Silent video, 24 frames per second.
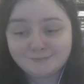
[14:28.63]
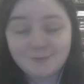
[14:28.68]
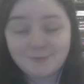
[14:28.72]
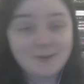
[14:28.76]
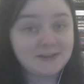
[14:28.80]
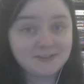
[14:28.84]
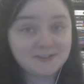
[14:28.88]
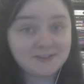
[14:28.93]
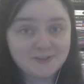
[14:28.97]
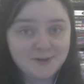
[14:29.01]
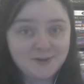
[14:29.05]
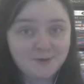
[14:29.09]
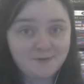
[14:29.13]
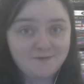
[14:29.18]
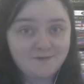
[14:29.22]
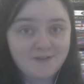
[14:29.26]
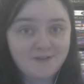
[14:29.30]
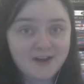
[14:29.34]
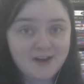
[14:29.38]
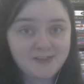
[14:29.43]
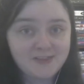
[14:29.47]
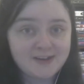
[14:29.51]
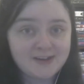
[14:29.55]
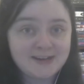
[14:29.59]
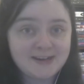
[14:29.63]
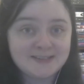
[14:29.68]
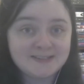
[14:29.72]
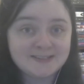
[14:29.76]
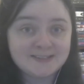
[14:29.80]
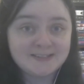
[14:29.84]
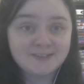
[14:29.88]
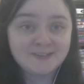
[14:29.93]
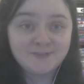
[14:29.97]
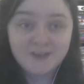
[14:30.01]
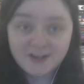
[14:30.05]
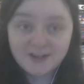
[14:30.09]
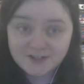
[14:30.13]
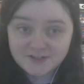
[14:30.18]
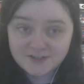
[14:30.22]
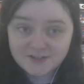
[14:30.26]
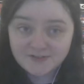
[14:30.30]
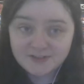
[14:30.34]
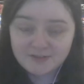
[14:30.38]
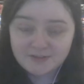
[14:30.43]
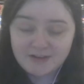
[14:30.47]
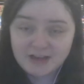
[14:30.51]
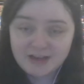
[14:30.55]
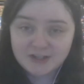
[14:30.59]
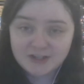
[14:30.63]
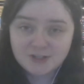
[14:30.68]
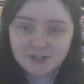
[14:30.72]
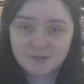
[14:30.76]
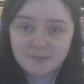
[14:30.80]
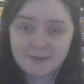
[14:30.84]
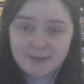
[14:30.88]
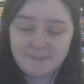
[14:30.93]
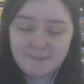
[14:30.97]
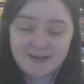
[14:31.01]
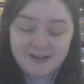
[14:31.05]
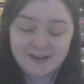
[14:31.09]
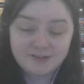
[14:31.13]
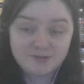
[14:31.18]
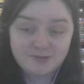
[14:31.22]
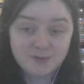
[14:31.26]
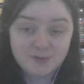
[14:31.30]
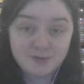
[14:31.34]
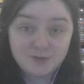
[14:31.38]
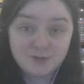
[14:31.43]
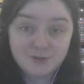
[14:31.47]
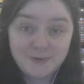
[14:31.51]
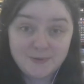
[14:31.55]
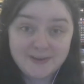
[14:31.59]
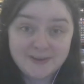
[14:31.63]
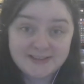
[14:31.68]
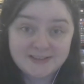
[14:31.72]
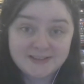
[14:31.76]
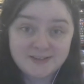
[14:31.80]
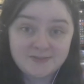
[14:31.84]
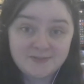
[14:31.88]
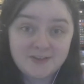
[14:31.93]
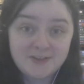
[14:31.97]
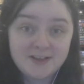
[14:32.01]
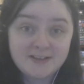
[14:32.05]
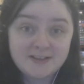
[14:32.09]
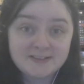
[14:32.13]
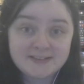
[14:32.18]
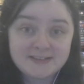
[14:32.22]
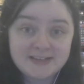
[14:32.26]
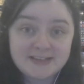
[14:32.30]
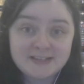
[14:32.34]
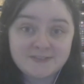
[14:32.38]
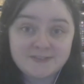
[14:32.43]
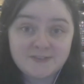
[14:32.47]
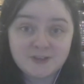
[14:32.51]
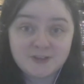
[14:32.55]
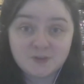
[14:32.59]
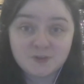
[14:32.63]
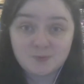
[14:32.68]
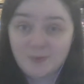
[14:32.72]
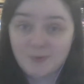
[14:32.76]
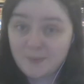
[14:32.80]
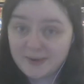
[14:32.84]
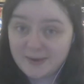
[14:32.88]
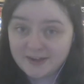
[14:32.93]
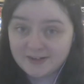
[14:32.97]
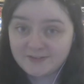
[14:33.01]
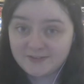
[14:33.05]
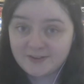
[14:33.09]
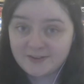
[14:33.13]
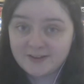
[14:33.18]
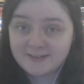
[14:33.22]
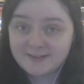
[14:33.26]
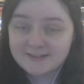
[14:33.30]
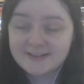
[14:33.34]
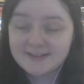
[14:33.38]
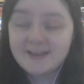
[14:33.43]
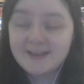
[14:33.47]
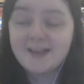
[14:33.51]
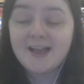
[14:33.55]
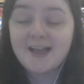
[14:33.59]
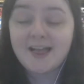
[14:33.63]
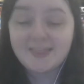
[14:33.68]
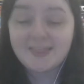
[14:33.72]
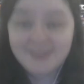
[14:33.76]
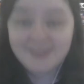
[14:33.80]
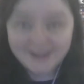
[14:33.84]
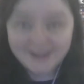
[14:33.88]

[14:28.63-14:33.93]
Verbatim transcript: Reminder that you can find the unedited version of this reaction on my Patreon two weeks in advance, edited version one week in advance, and